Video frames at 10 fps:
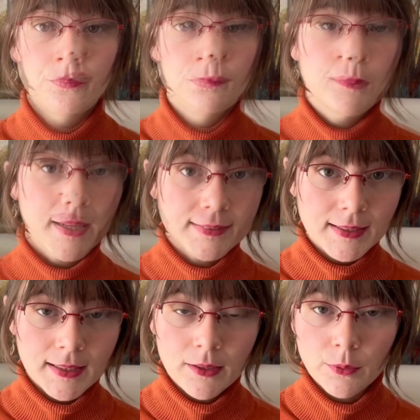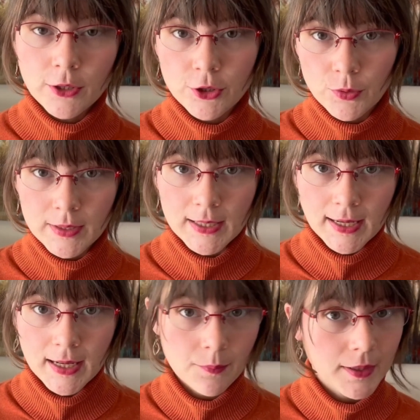Basically, when you're doing
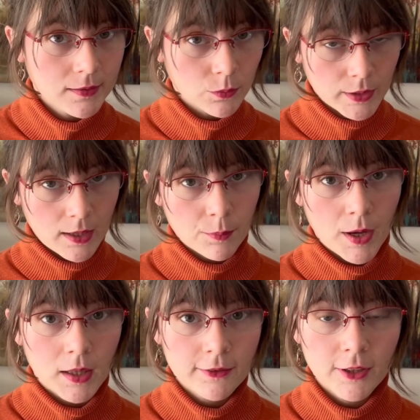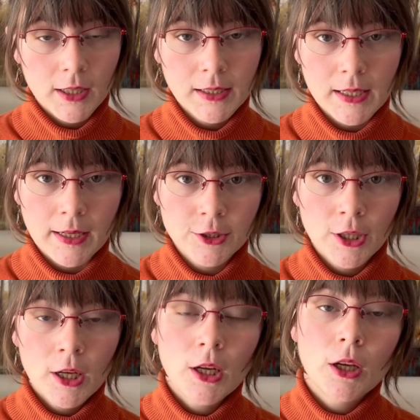dynamics without polyphonic touch,
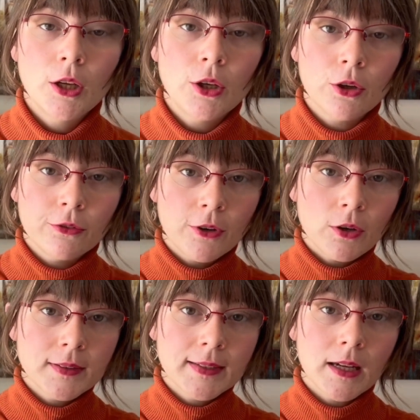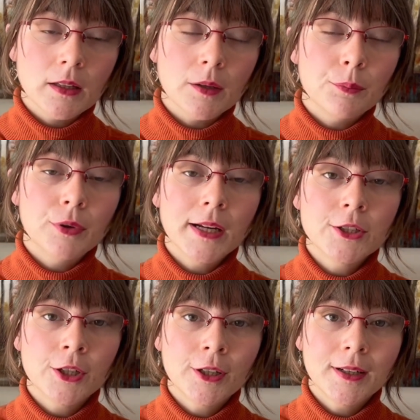you're focusing on the
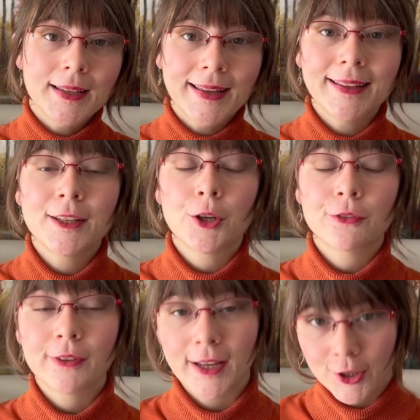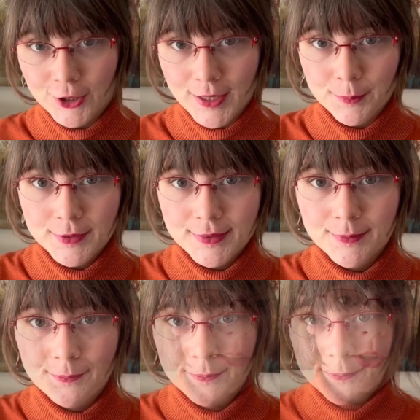pressure in your fingertips.
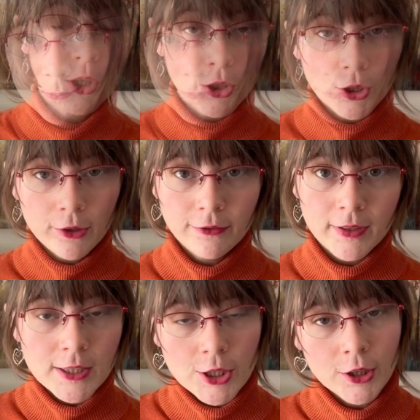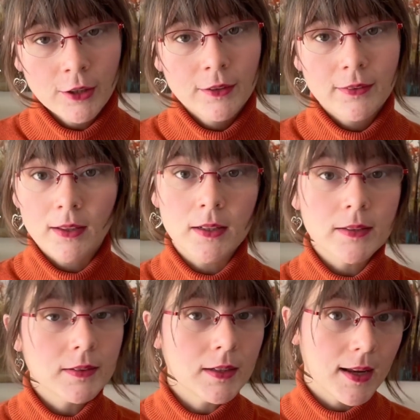The third feature that
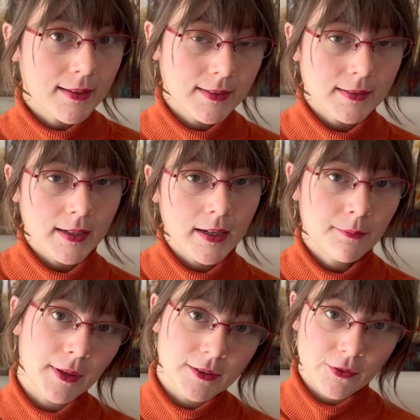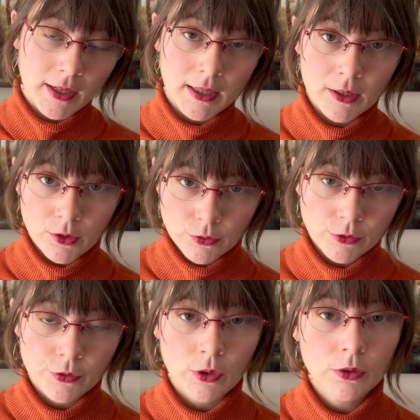isn't necessary but it's very
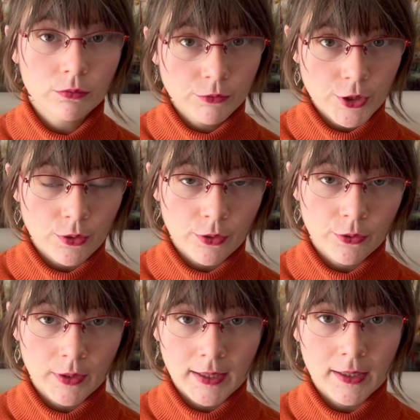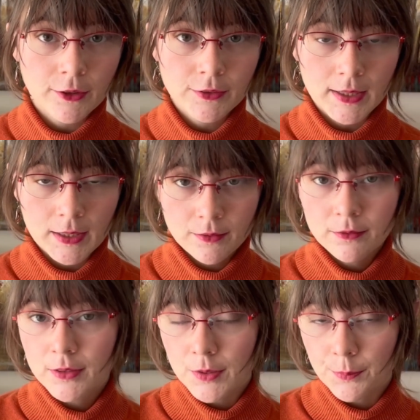useful 2 or 3 years
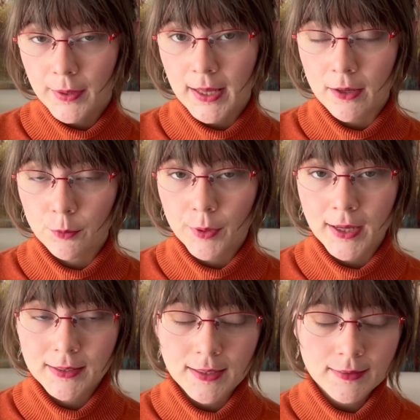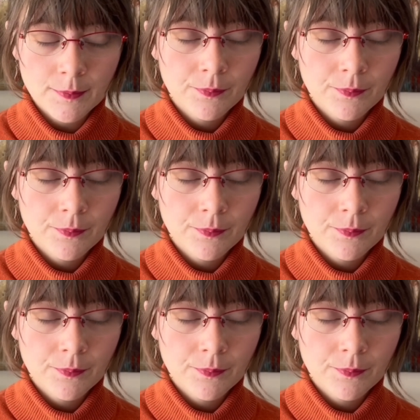into piano practice